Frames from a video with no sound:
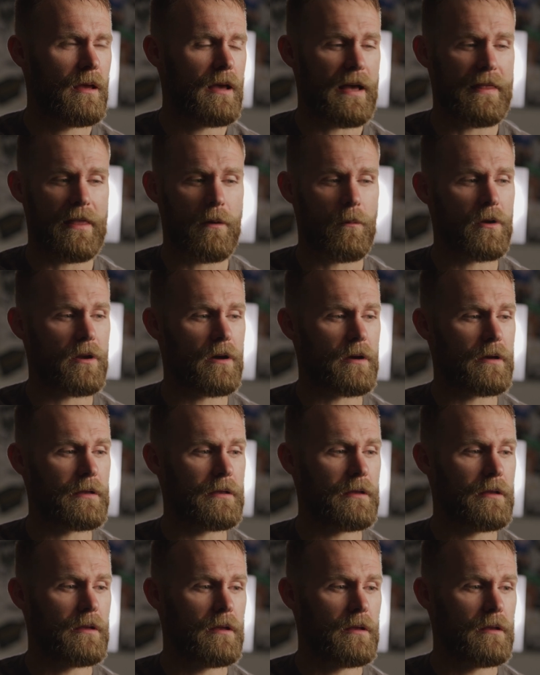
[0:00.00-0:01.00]
And then when I,
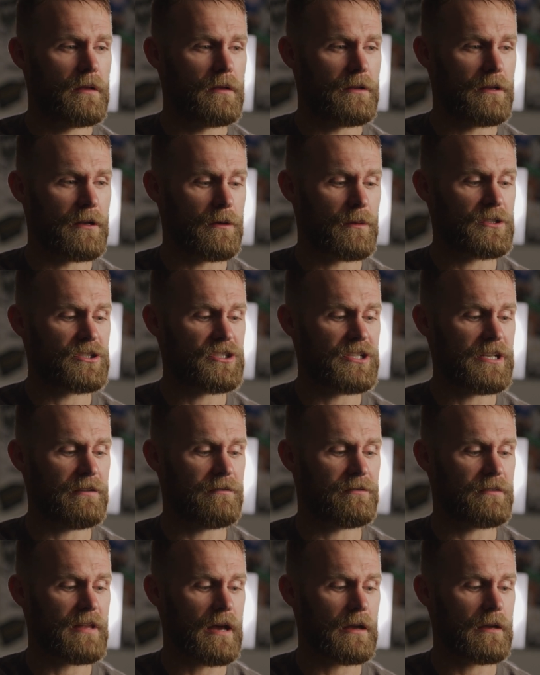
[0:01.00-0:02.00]
you know,
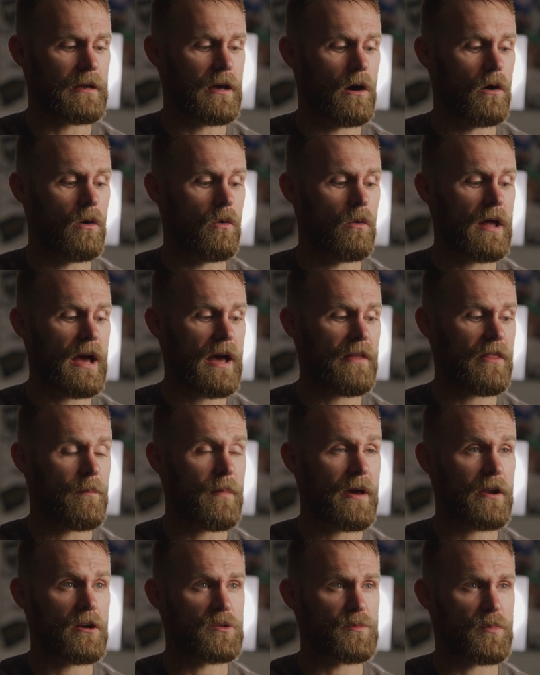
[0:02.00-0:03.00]
achieved that goal at the
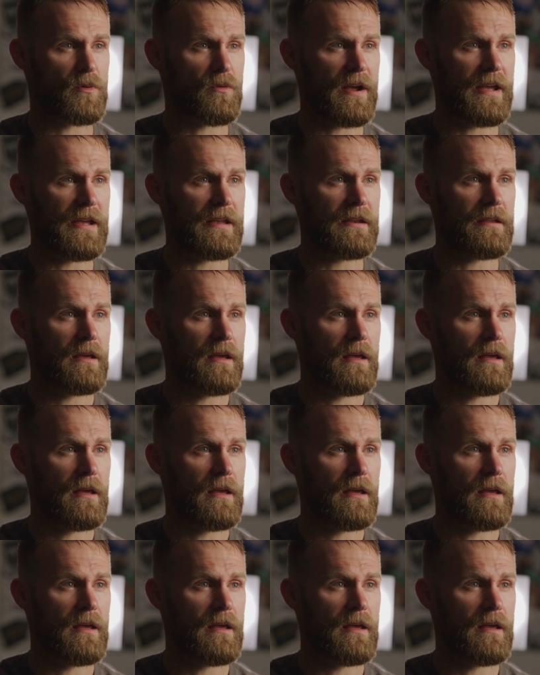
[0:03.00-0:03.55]
Meadows Parade,